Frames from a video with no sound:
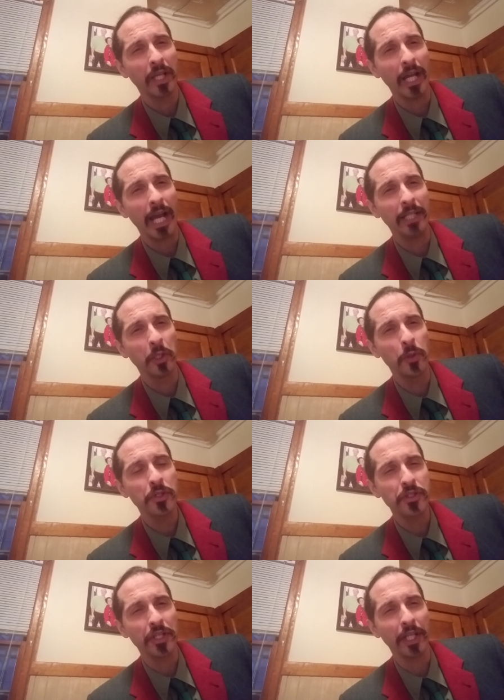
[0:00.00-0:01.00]
I loaned it
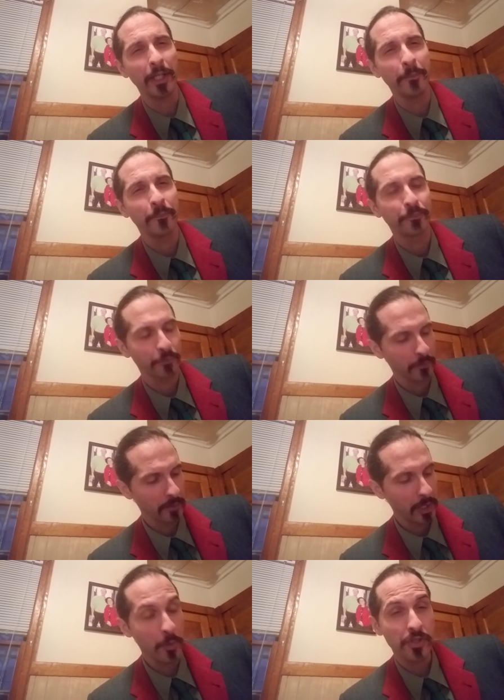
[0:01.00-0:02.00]
to him.
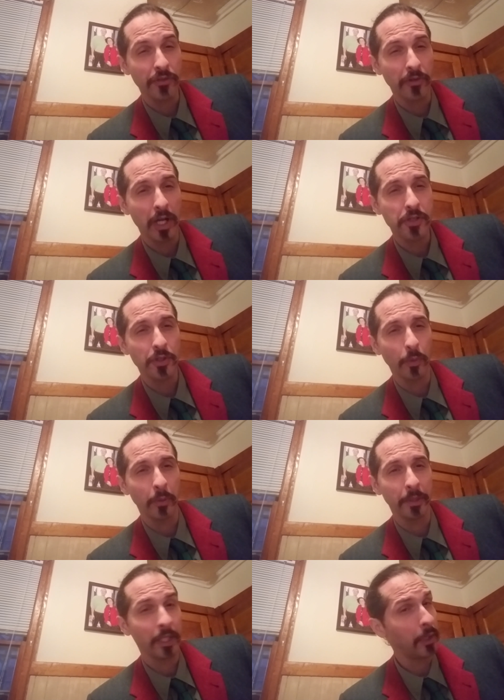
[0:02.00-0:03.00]
It was The Forsyte
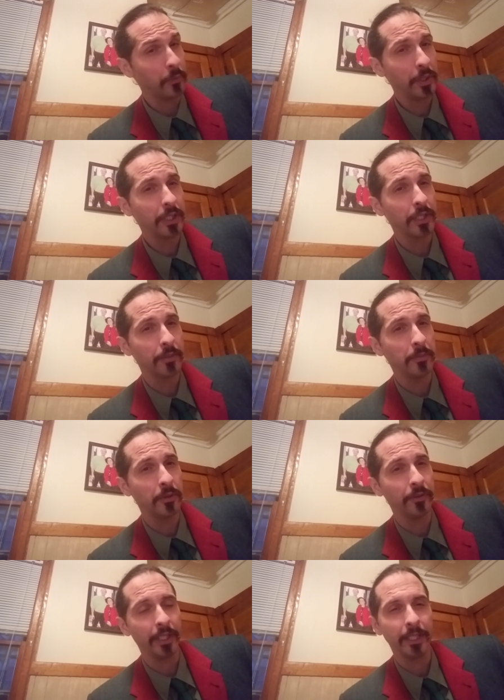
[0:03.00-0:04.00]
Woman, a really good
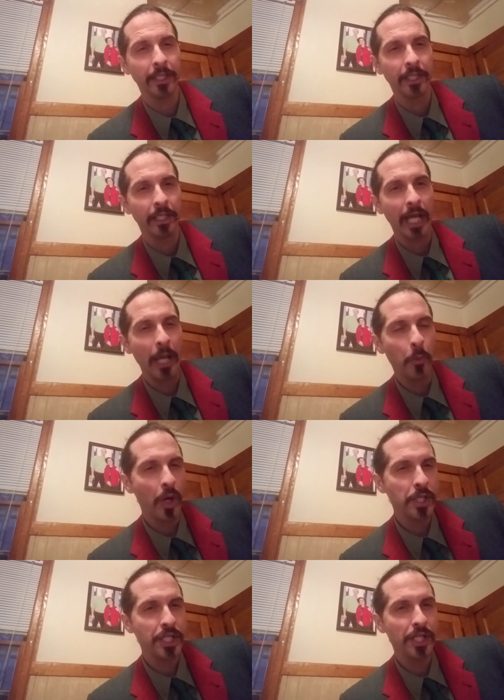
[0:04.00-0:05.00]
movie. I
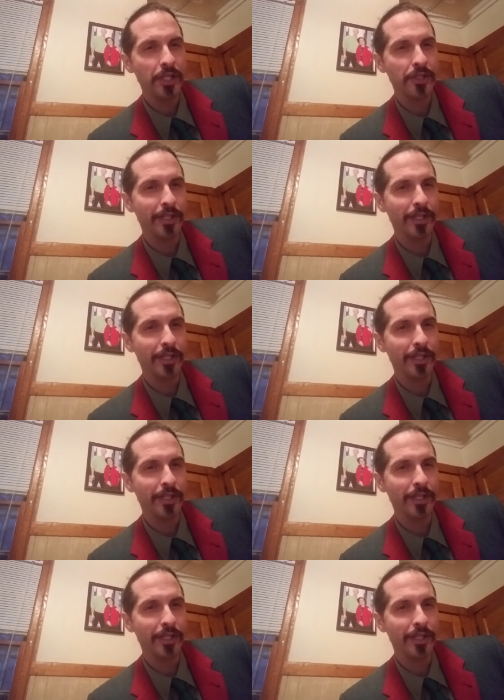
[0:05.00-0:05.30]
watch his